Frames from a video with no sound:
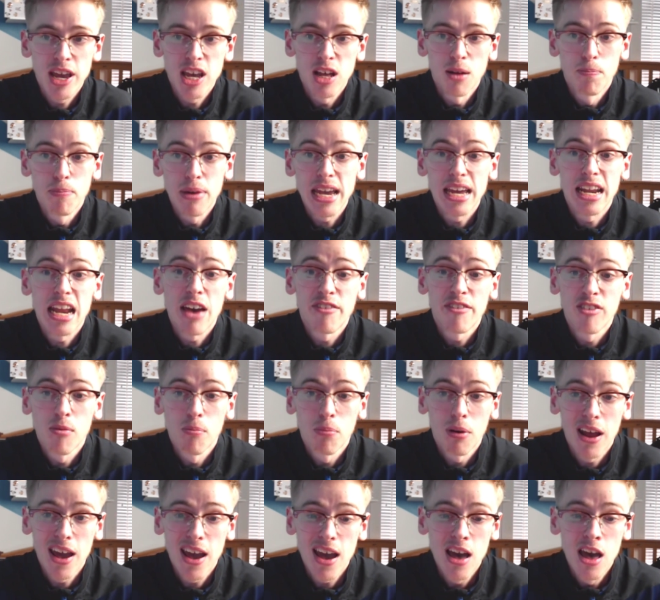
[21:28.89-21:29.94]
will be an Everton
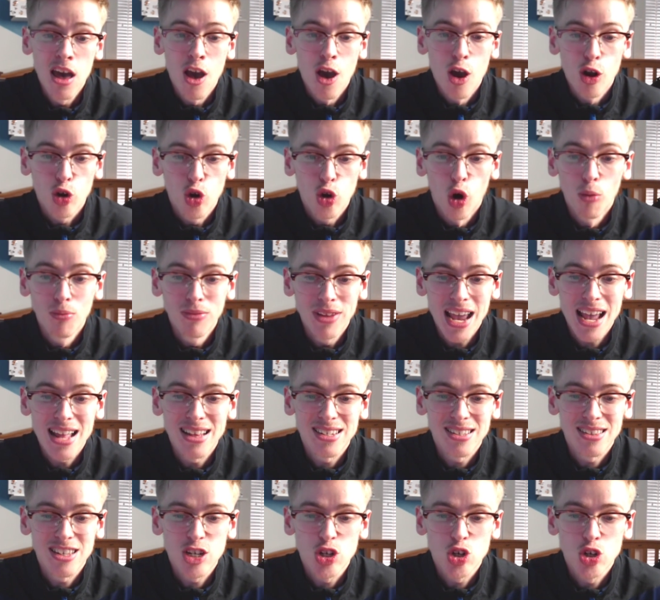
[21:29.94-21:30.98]
player come the end
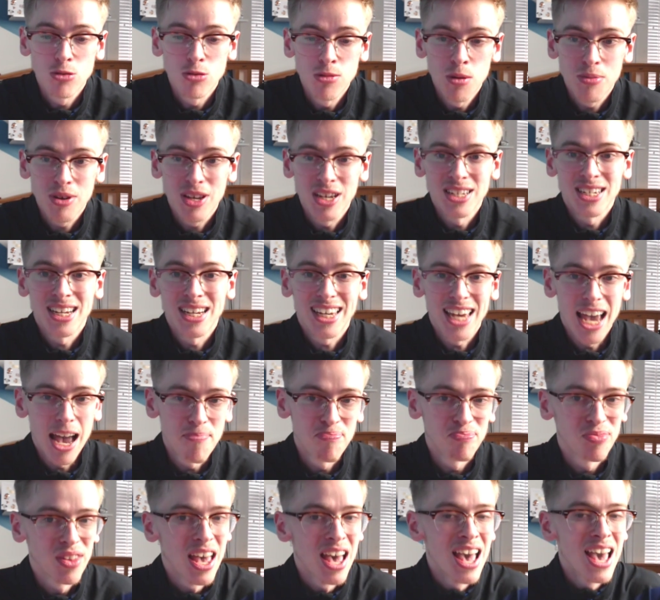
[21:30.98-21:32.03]
of this summer because,
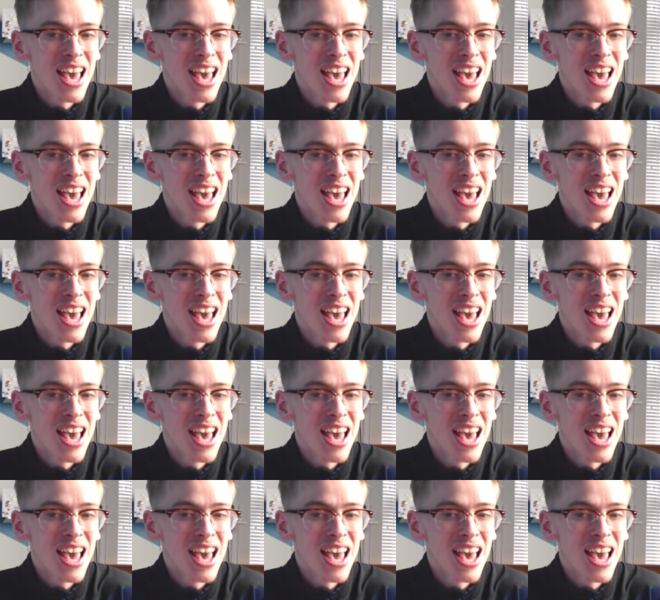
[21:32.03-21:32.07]
again,